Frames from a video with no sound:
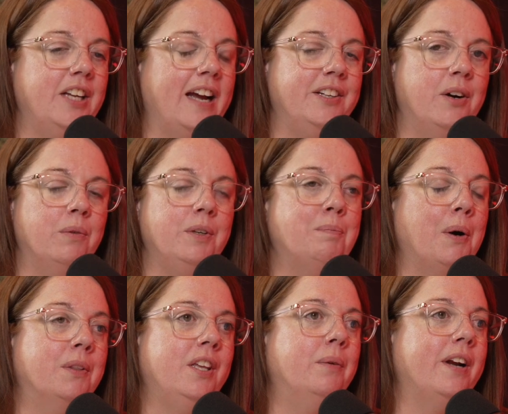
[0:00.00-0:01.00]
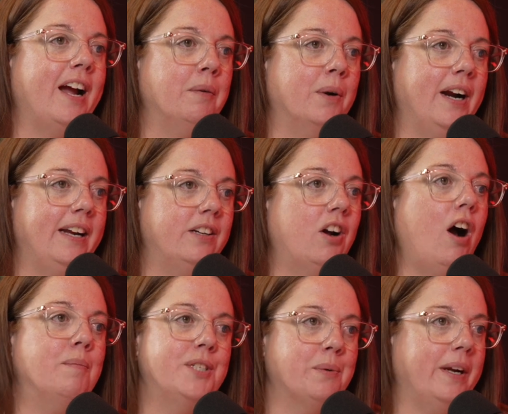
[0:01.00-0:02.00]
I know both you and I were at
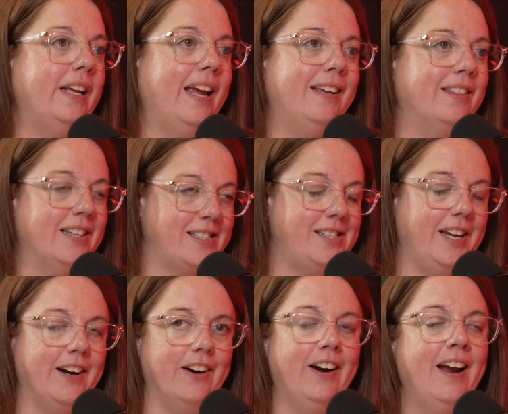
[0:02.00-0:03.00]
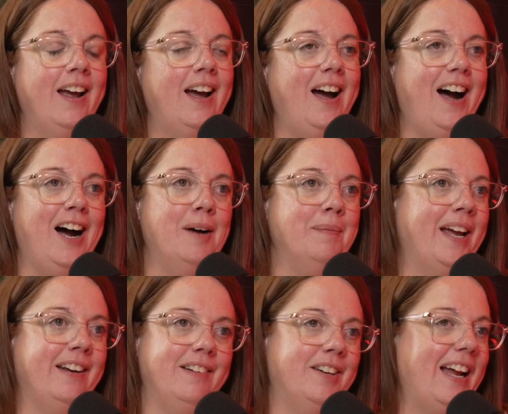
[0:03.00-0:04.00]
COP28 this year
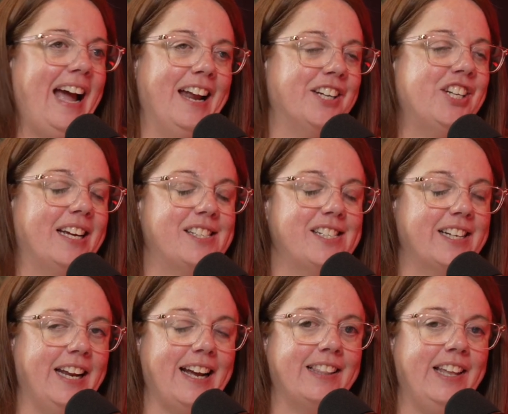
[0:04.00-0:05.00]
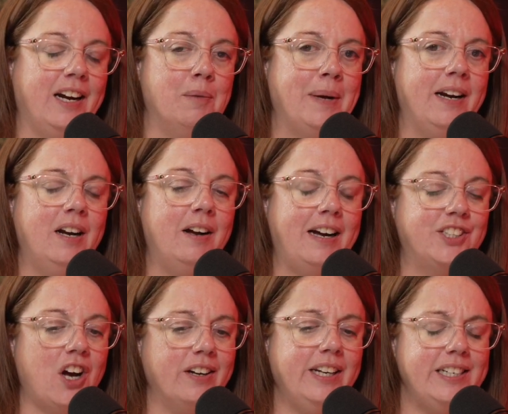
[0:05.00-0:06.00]
and had a chance to connect there. But
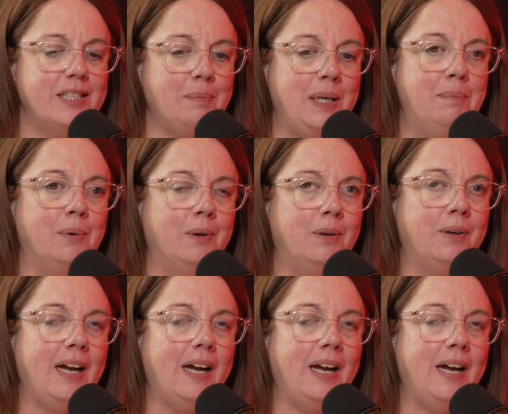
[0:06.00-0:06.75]
talking to people